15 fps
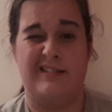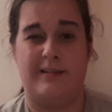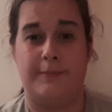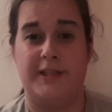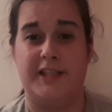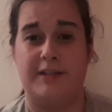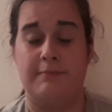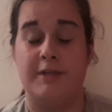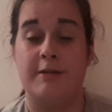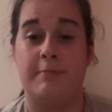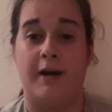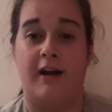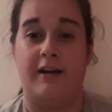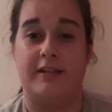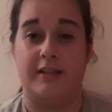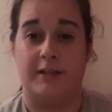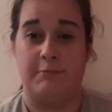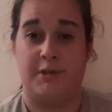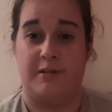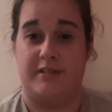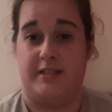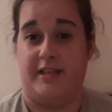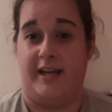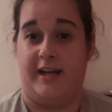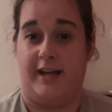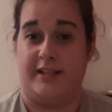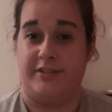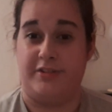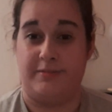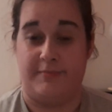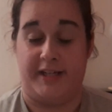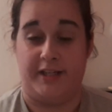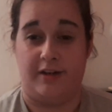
I mean, you can be a part of the community and just make